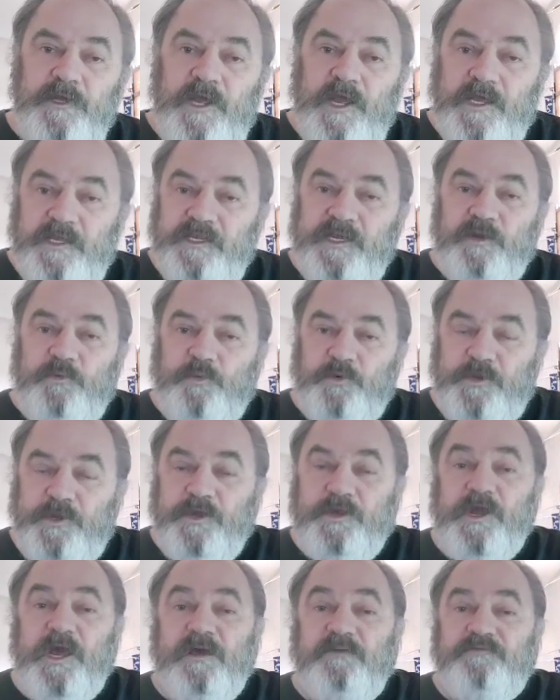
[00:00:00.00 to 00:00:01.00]
And yet, we
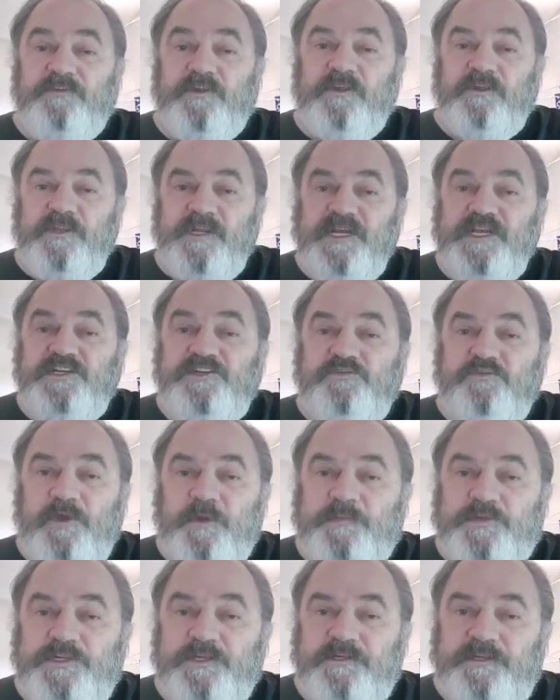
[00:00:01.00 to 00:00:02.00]
have the least
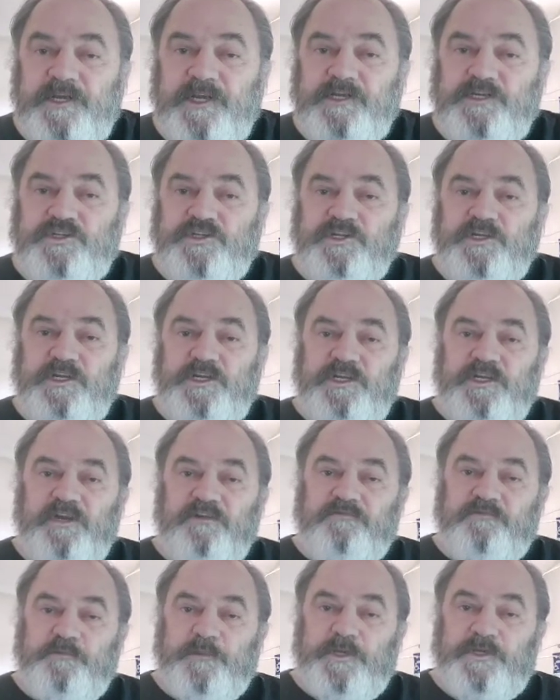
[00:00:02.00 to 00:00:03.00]
representation in
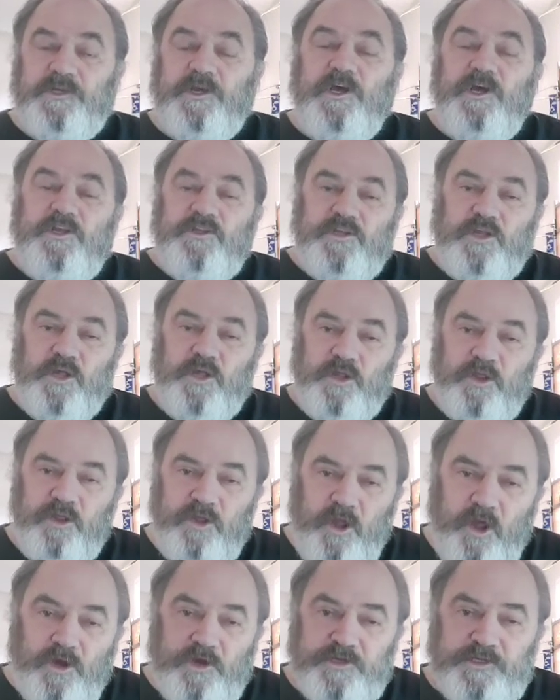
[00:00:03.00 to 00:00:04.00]
government. The
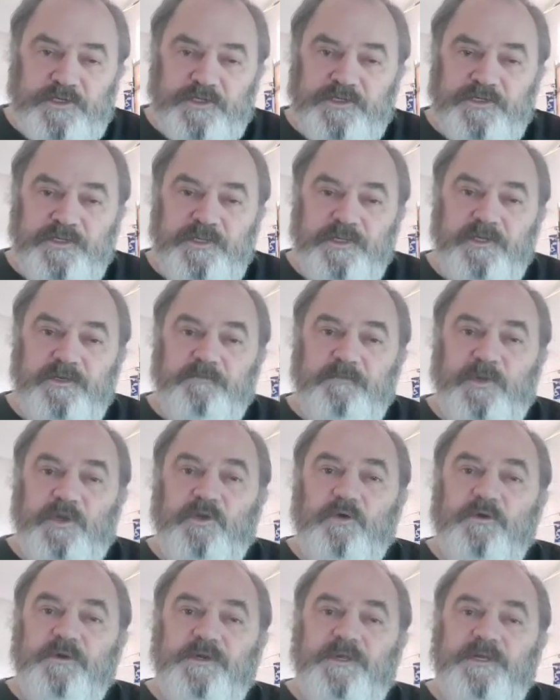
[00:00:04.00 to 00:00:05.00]
largest
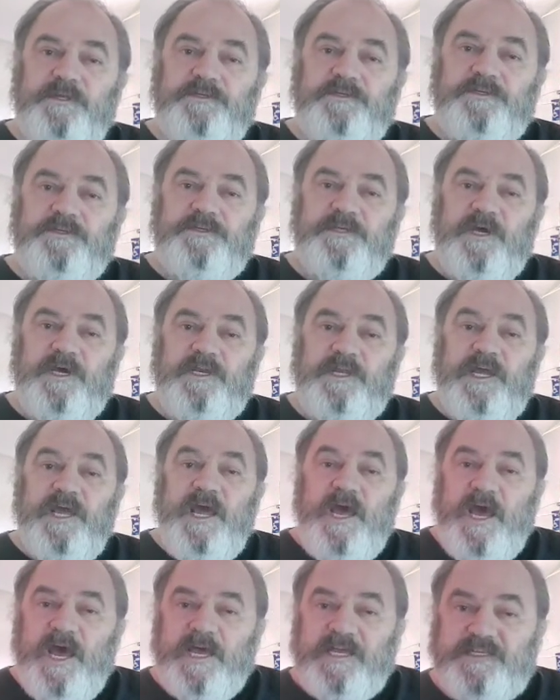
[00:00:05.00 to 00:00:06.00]
minority in society
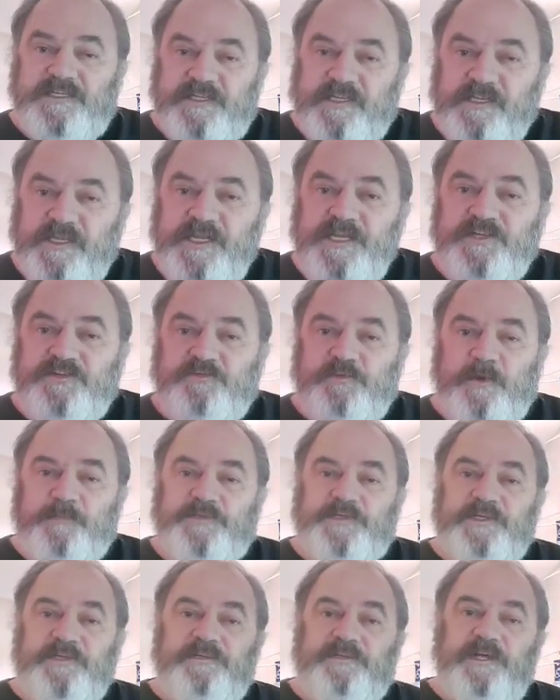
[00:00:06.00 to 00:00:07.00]
has least
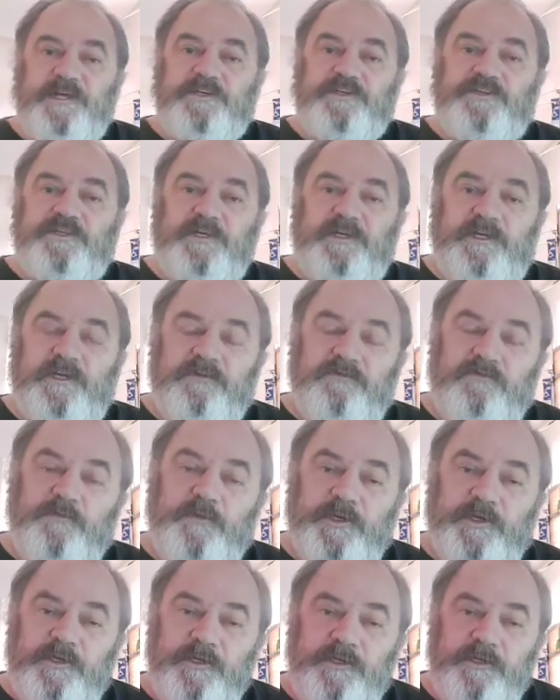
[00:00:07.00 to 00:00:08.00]
representation in
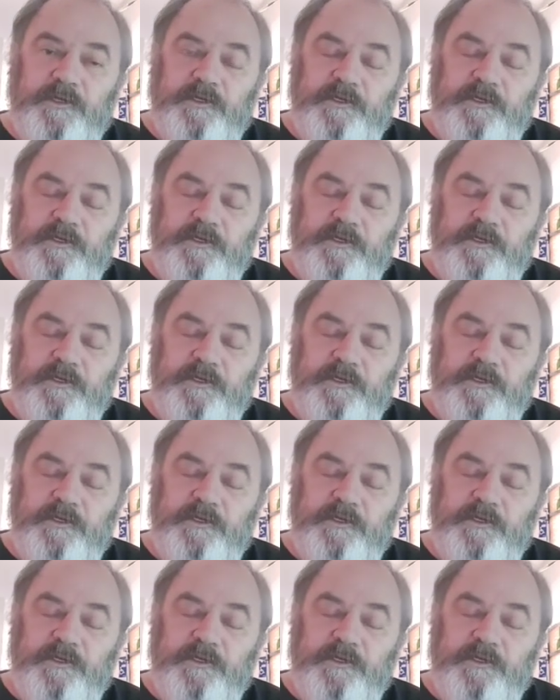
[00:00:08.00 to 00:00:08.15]
government.